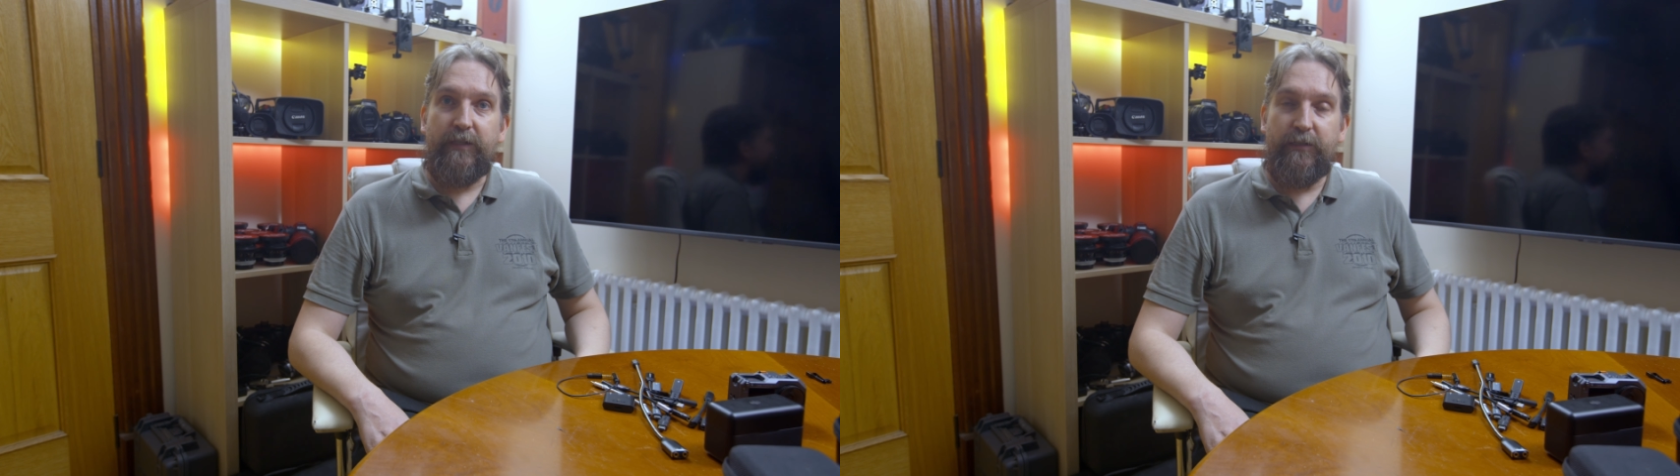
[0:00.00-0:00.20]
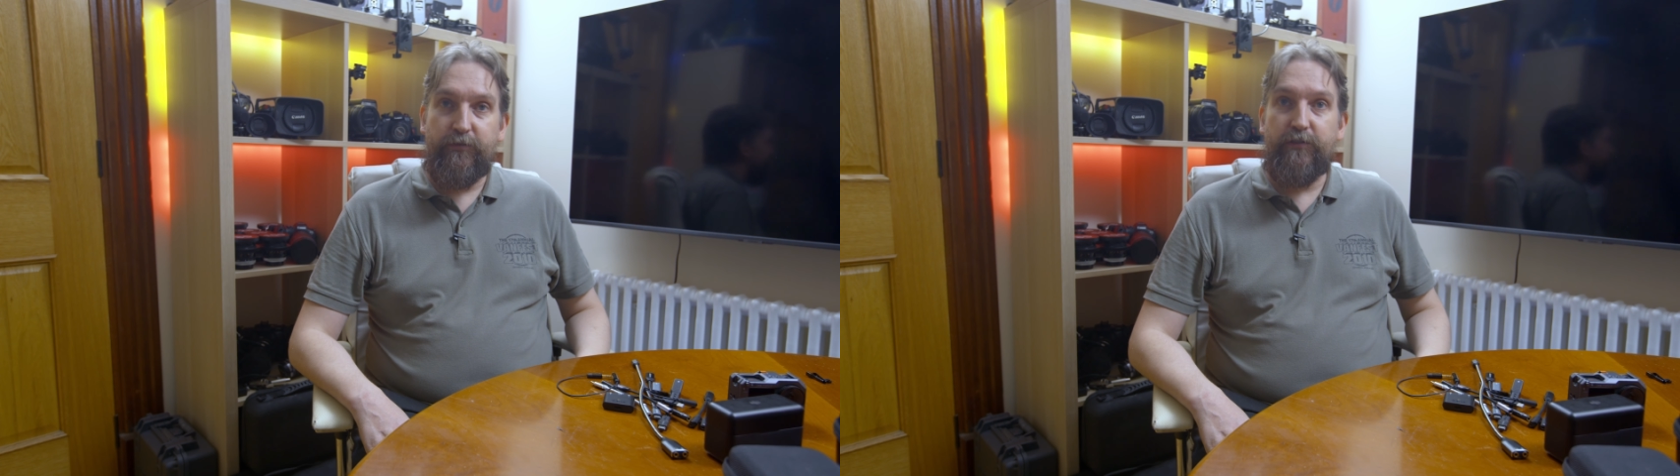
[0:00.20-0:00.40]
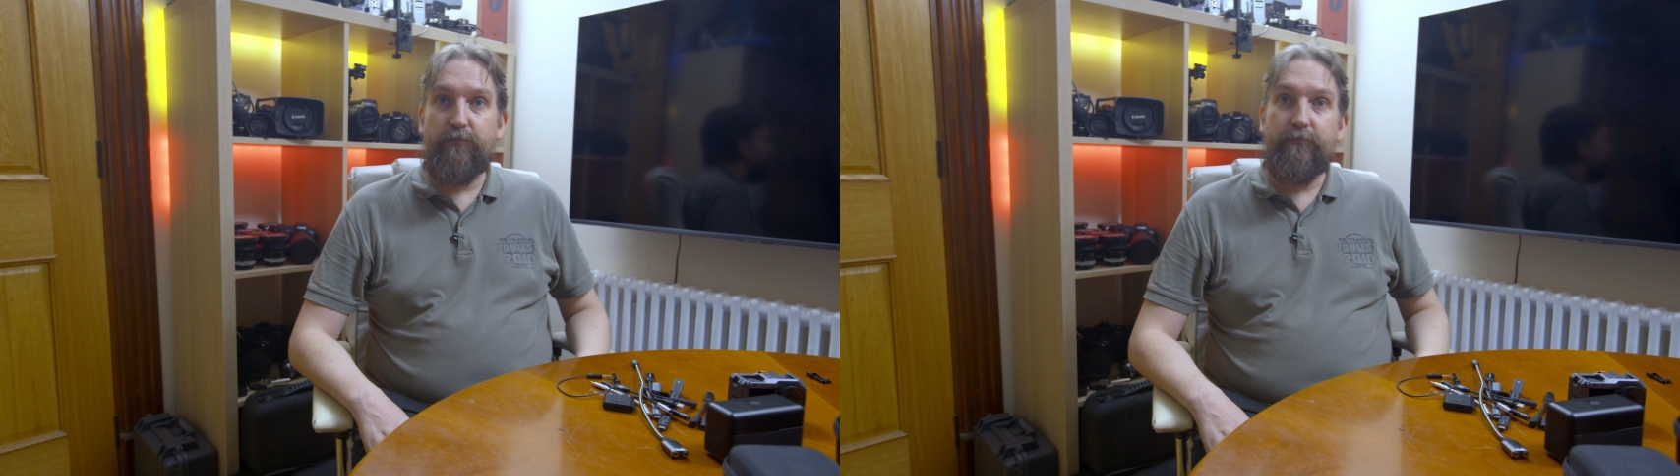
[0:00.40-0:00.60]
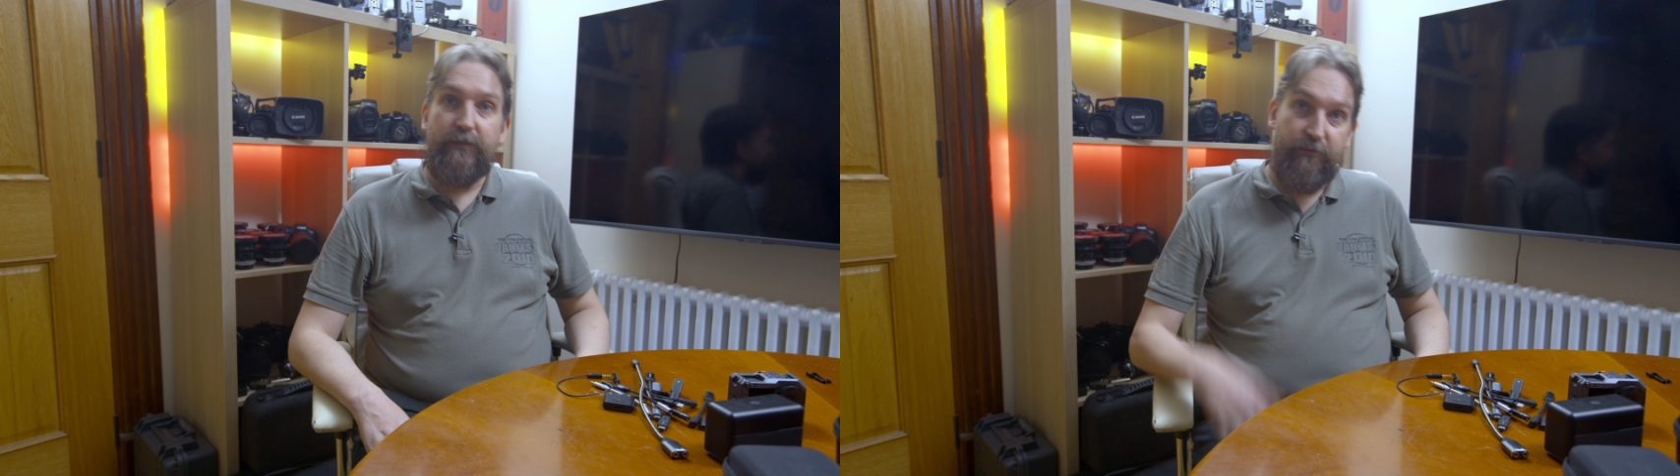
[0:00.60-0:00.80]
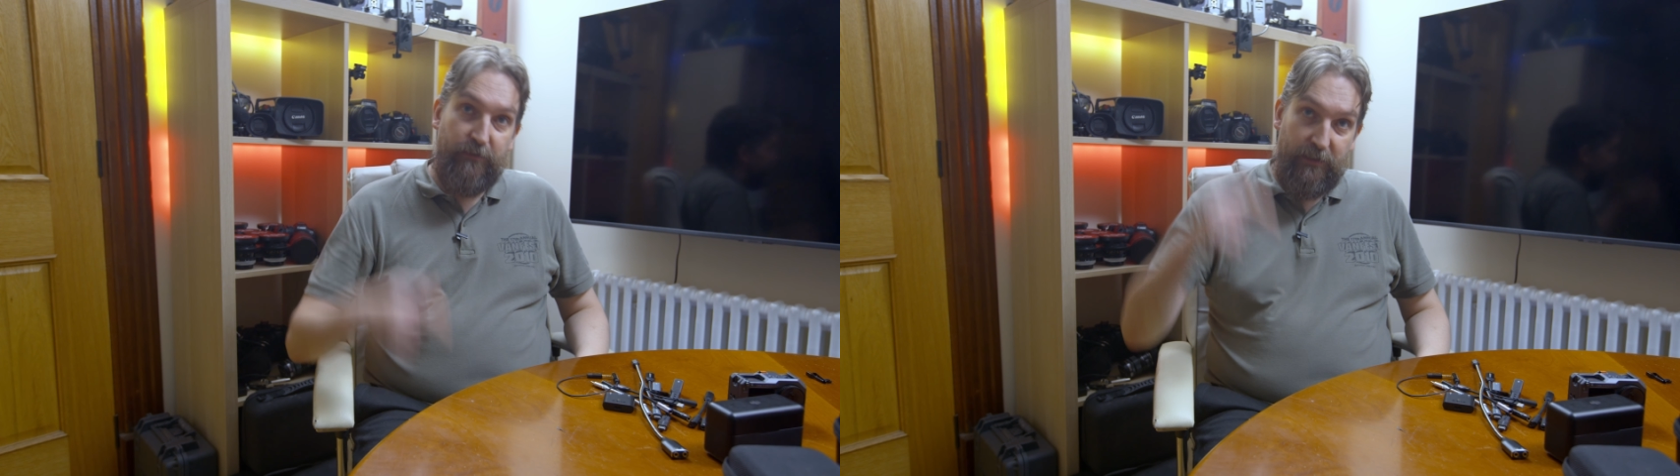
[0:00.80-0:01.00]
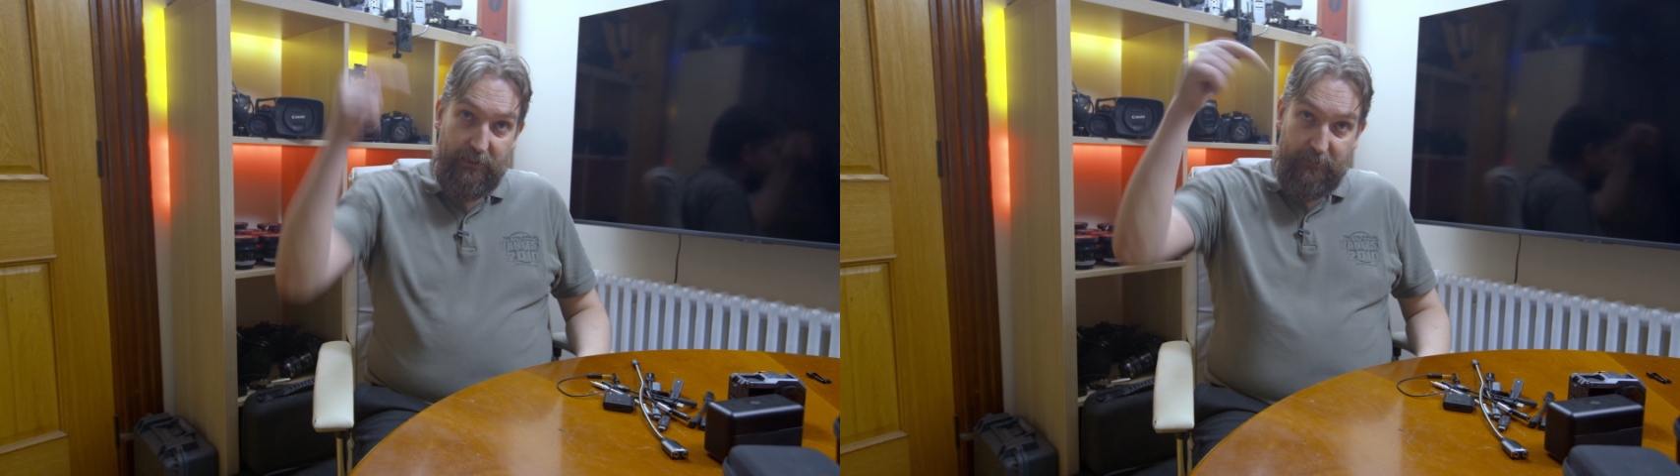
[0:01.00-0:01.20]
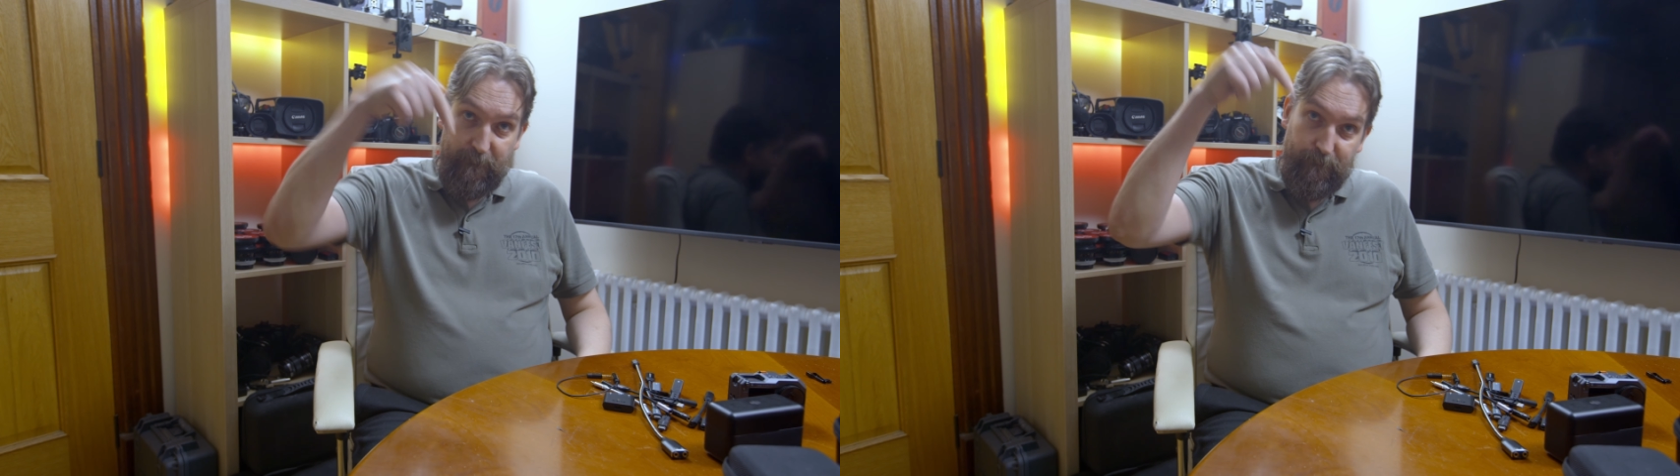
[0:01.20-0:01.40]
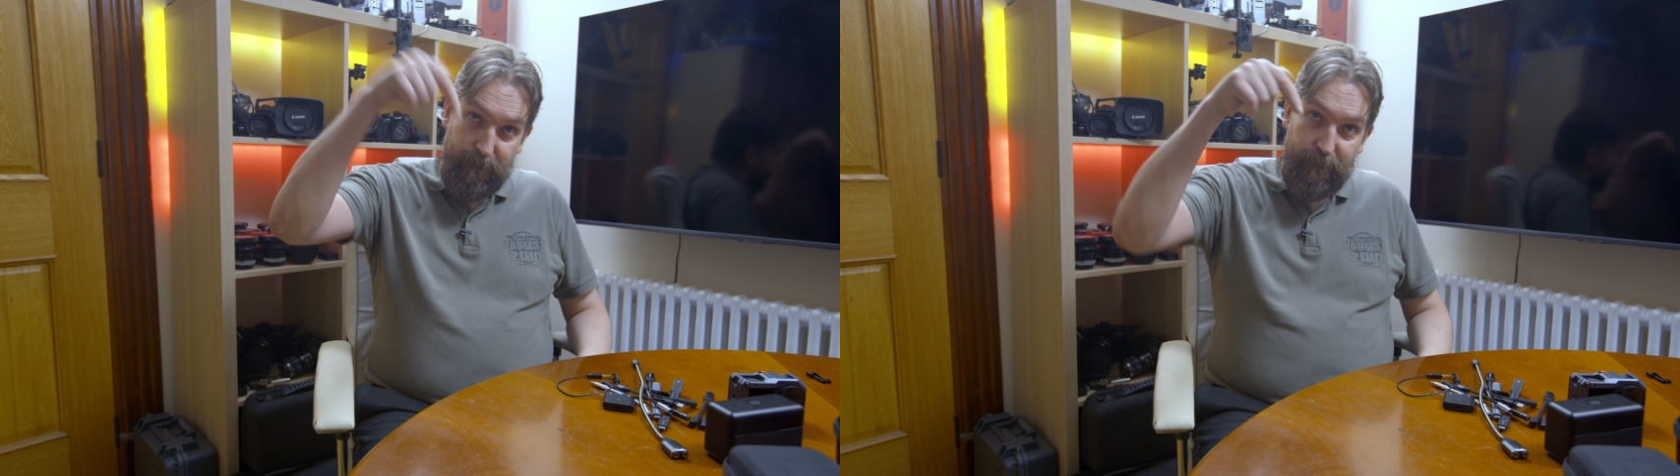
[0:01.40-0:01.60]
if so, leave a like
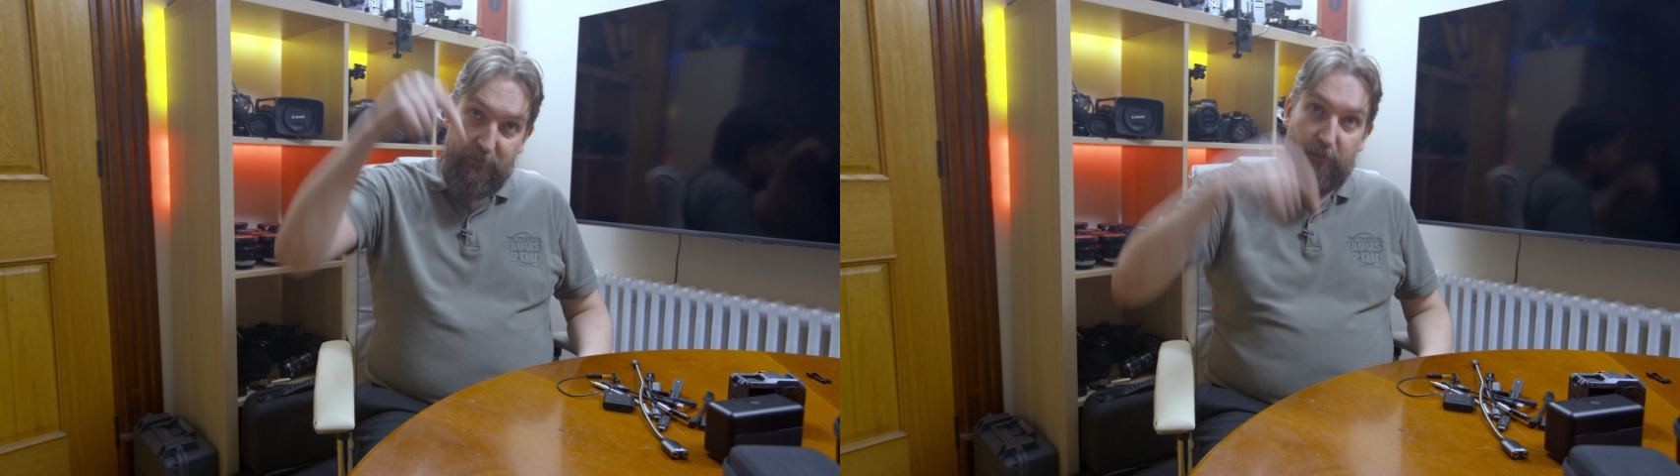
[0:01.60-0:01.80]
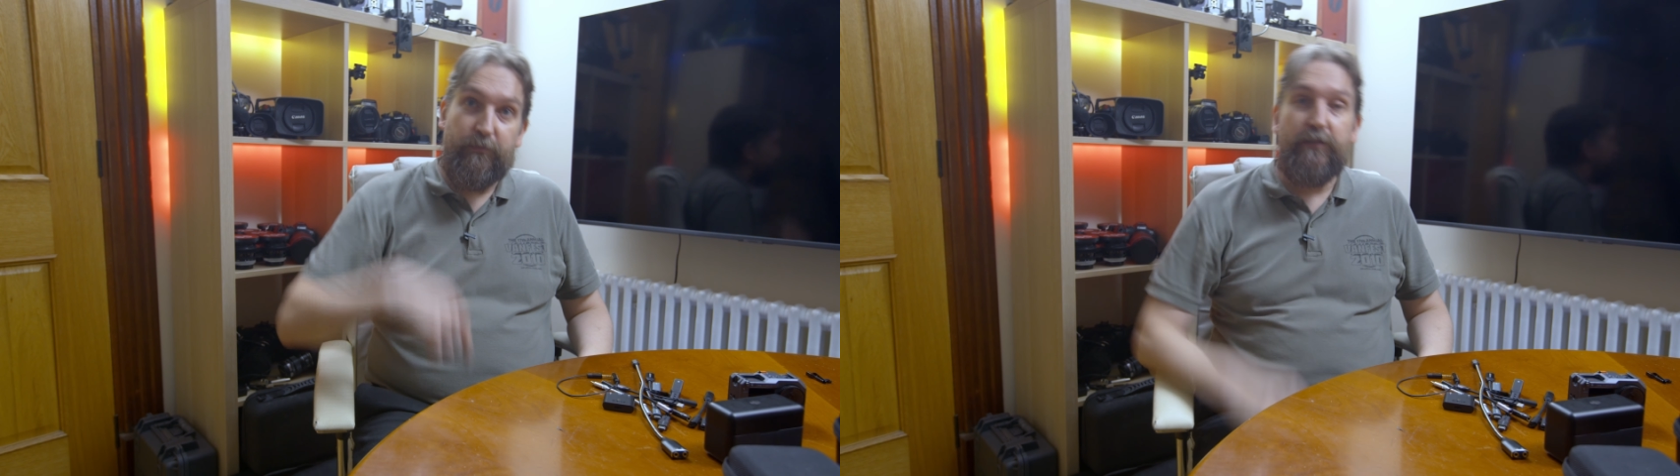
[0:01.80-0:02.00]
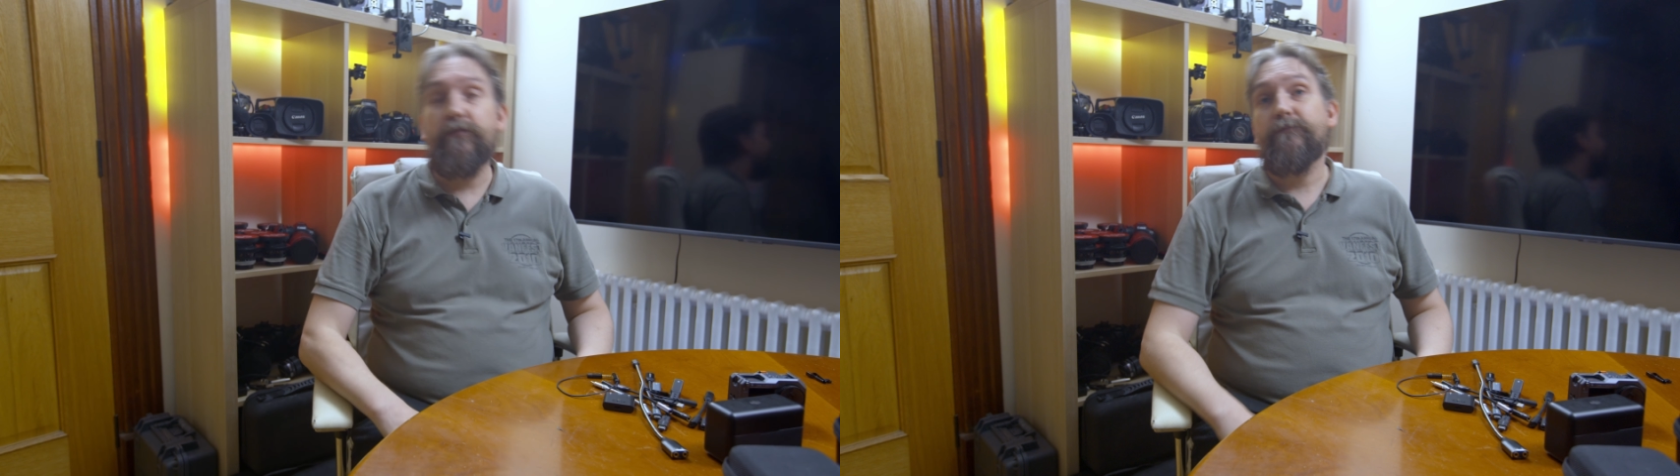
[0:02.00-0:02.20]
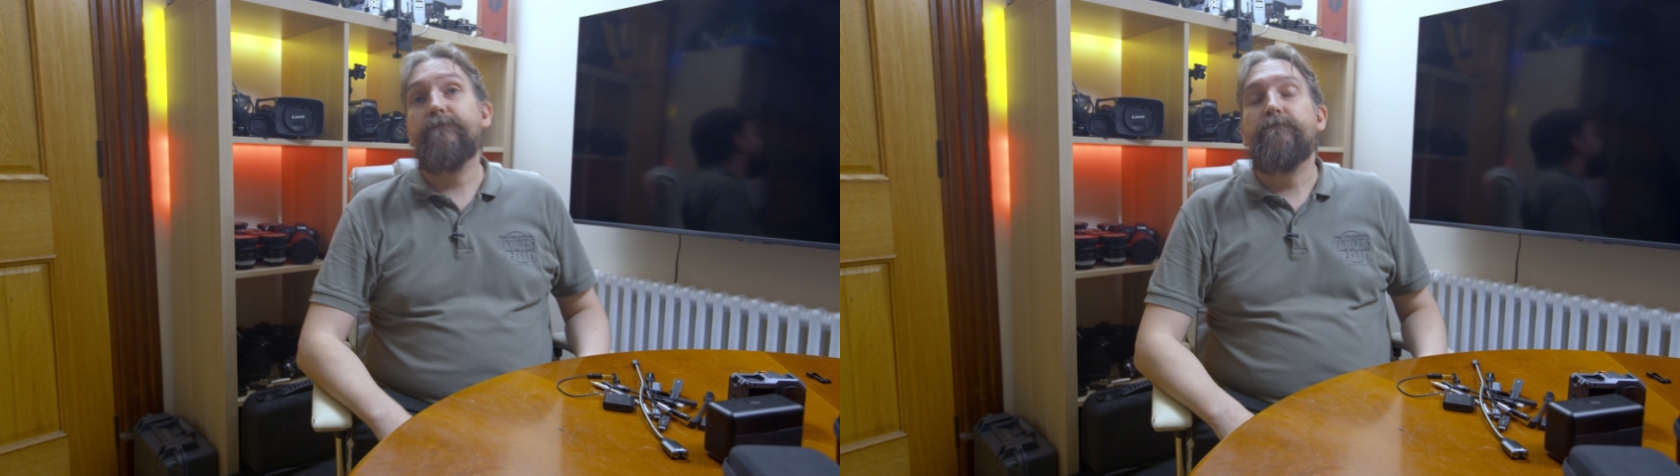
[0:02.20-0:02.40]
down below,